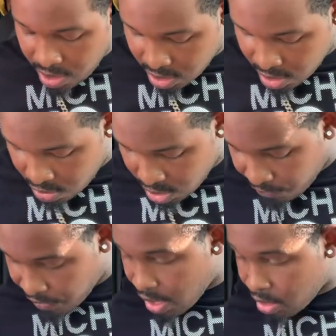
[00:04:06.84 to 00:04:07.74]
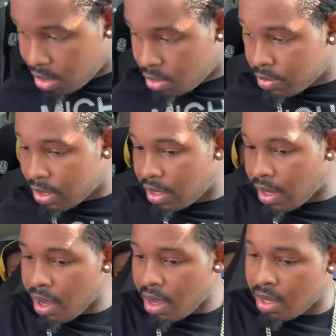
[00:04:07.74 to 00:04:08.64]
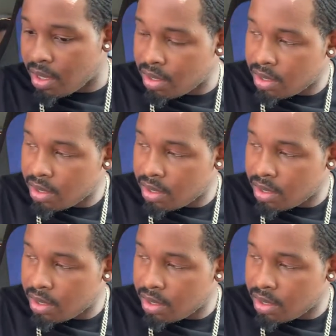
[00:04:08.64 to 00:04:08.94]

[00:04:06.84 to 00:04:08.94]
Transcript: It's gonna get vacuumed today.